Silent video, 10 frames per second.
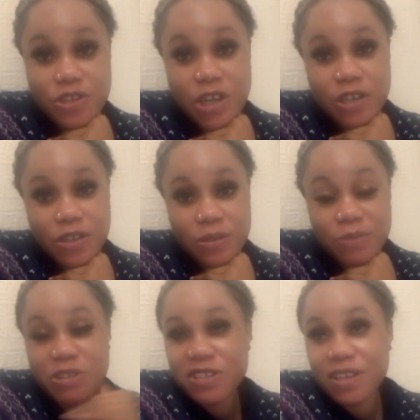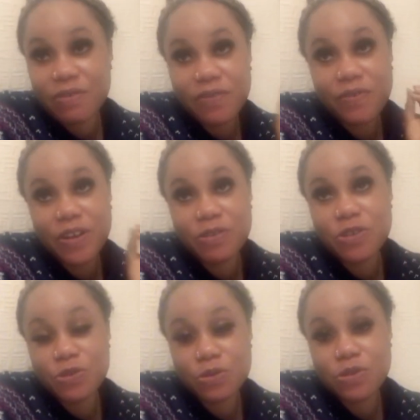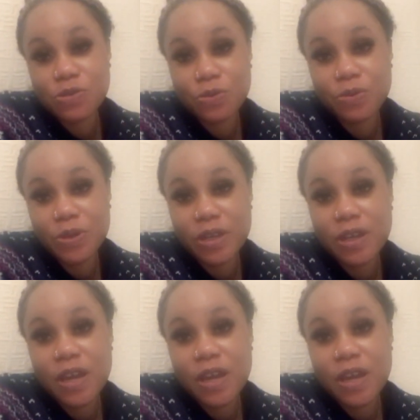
channel let me just give a very short story